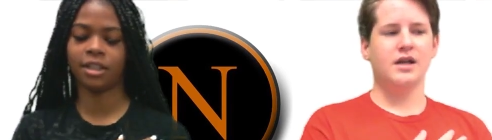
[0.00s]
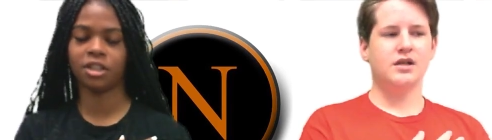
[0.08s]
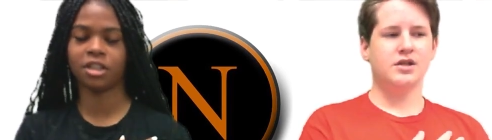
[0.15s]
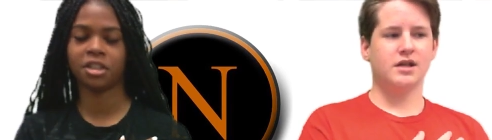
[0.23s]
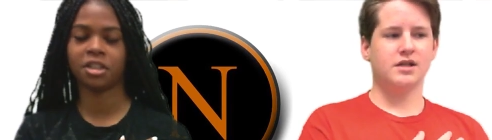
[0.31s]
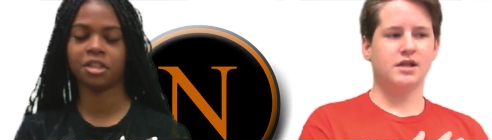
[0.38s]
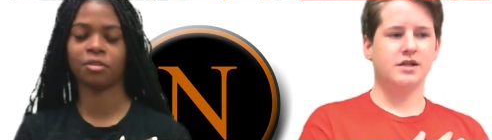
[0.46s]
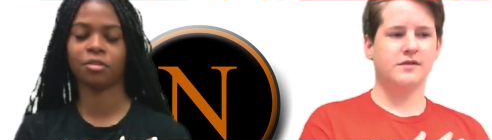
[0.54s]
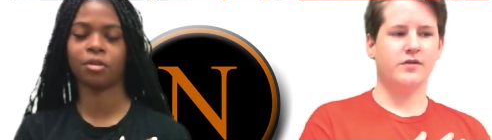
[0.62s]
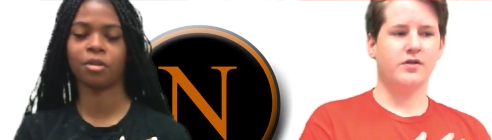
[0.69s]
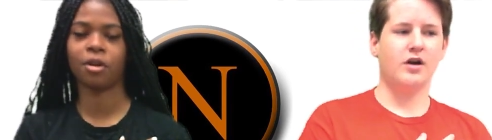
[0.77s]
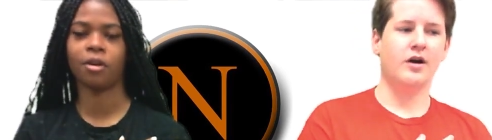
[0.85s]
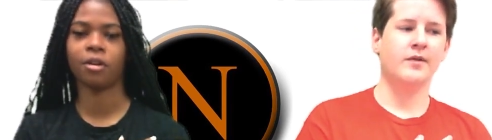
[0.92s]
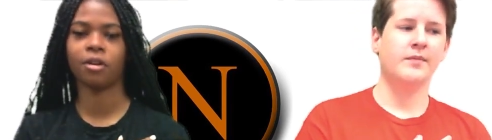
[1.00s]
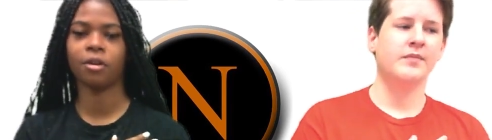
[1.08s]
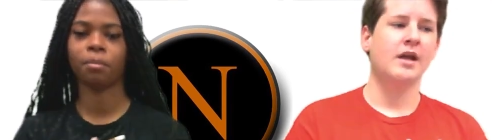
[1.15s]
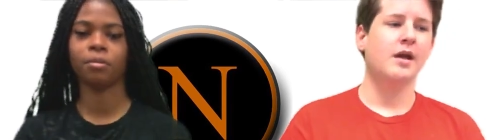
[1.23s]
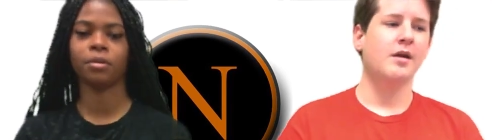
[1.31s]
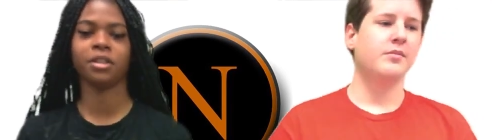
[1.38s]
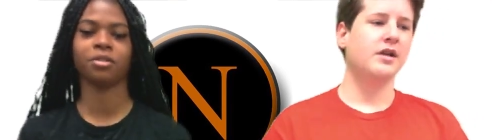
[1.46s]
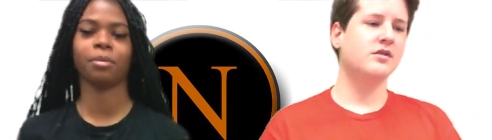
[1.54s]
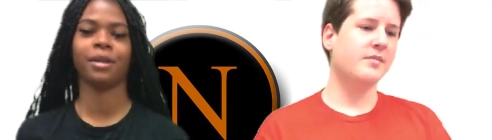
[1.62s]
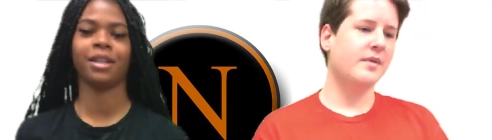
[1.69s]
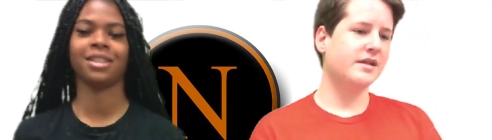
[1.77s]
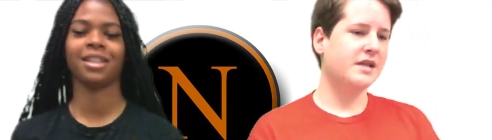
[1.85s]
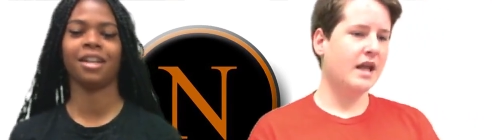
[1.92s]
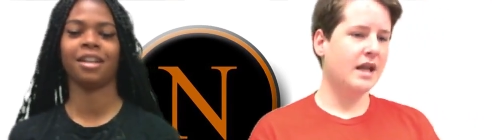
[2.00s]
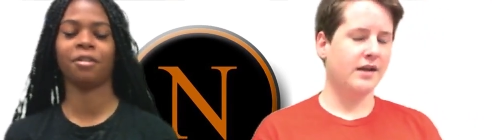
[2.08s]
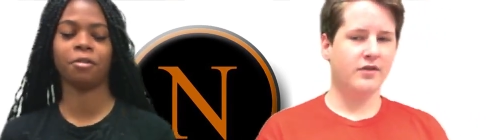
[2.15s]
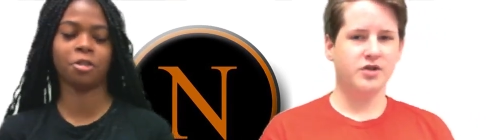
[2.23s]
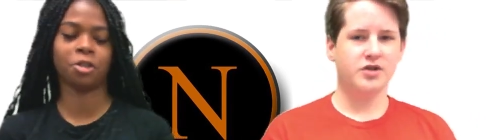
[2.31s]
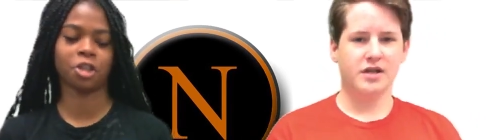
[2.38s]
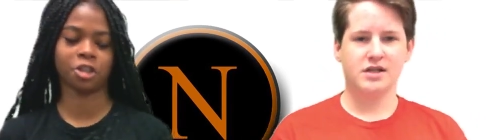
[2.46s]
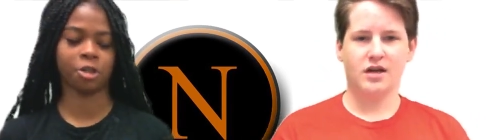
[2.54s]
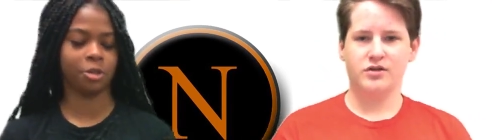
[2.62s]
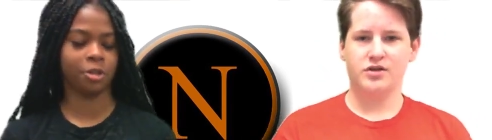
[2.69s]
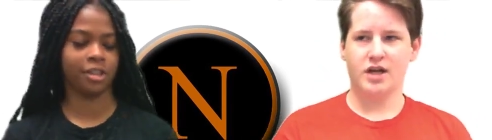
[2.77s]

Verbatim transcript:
Speaker 1: and justice for all. Please remain standing for Just code